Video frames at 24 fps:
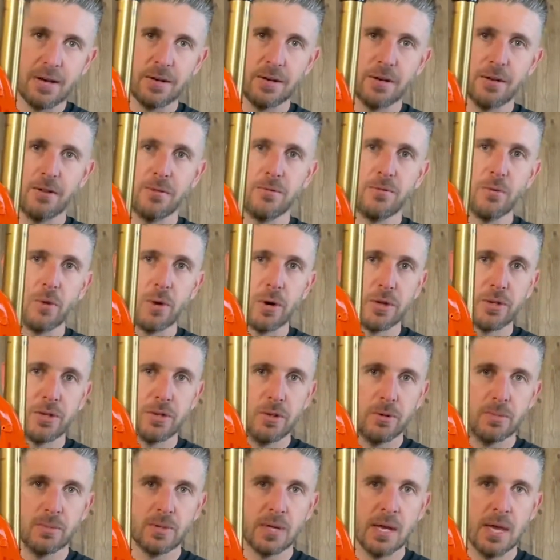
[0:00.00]
into the fork
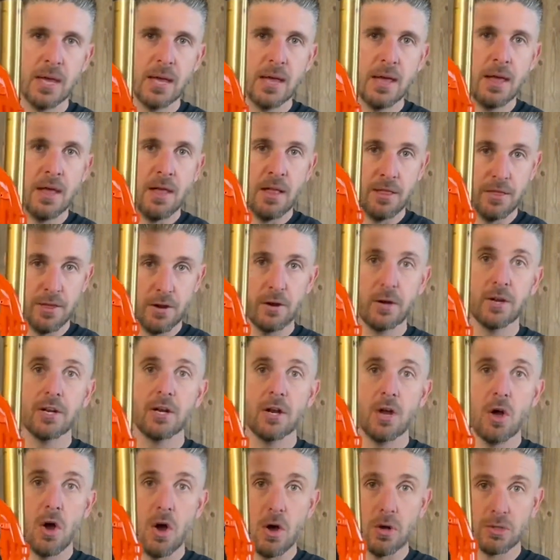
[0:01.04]
tubes, they're
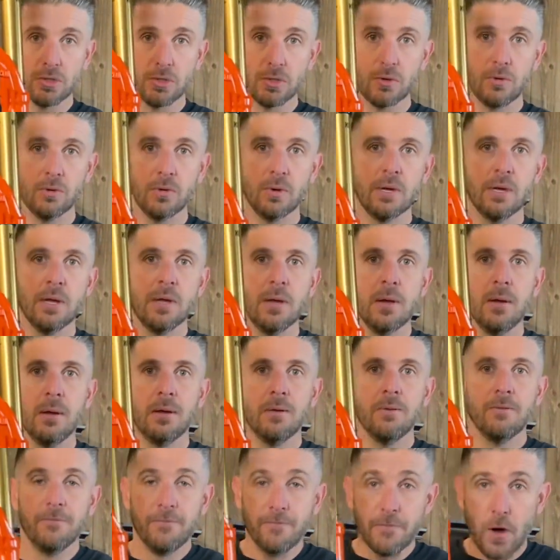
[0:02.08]
gonna also
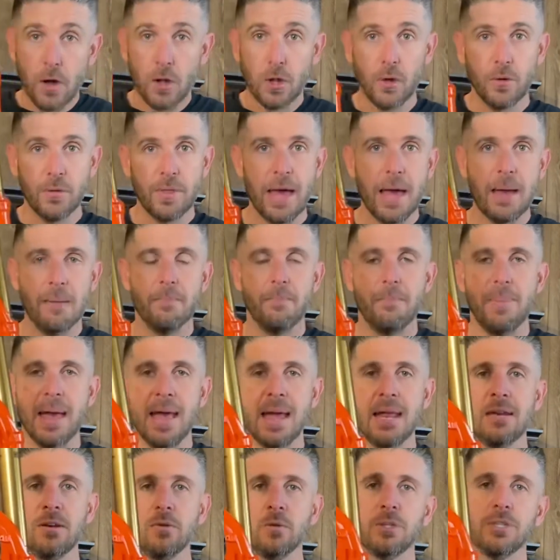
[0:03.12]
follow that
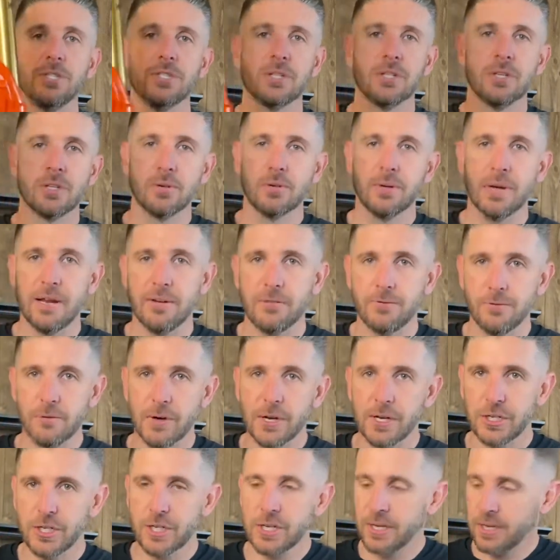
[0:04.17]
bend, which is gonna create
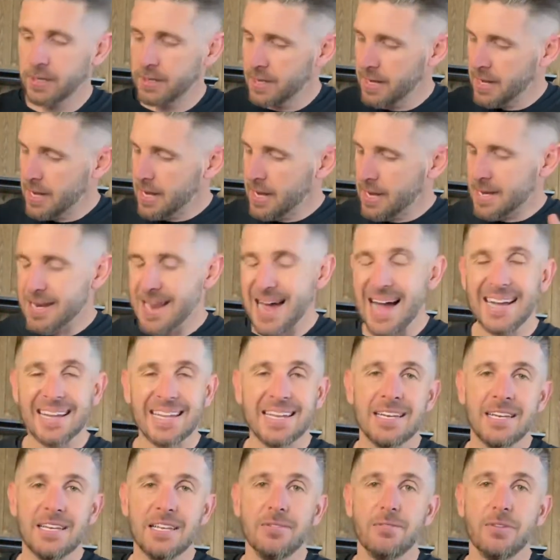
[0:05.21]
friction, not
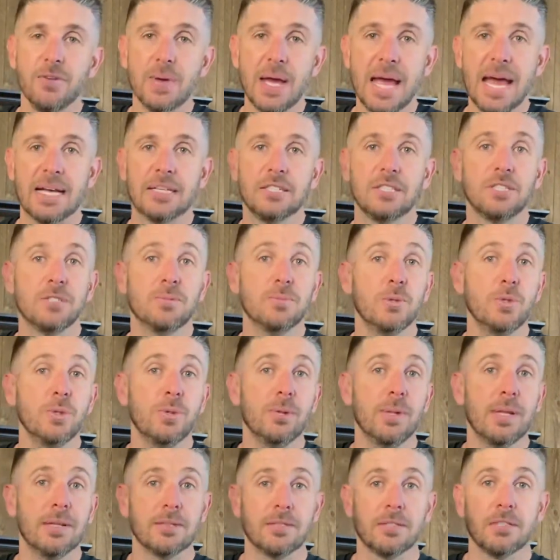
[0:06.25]
gonna give you as
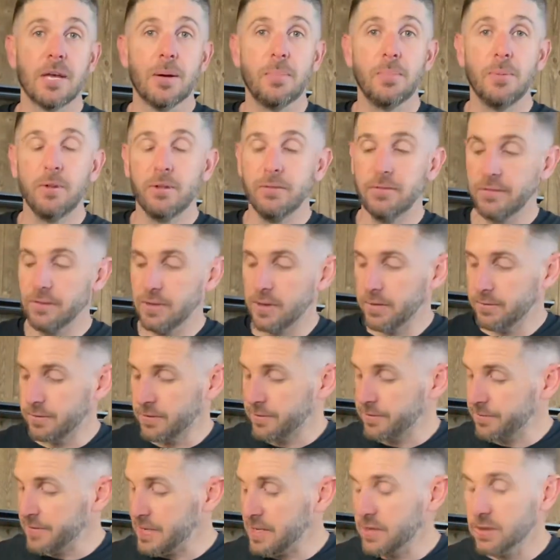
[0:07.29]
smooth and supple of a
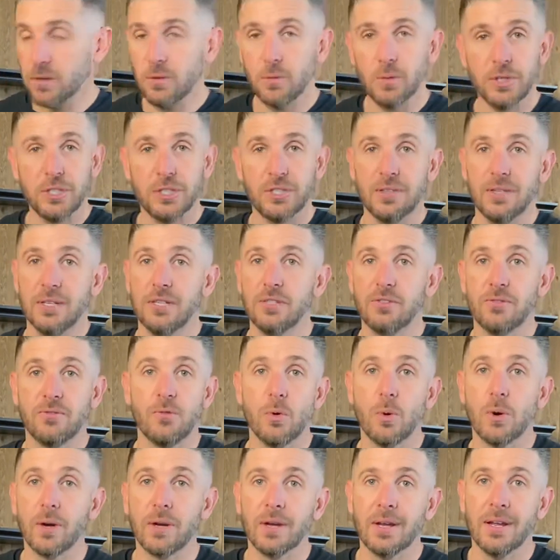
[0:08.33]
feel, which this
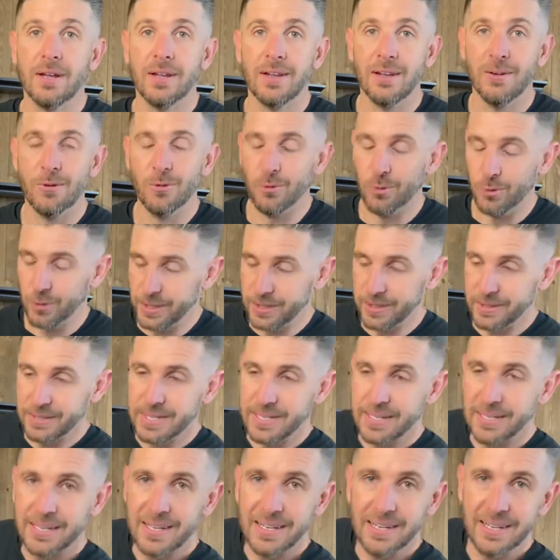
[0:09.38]
fork really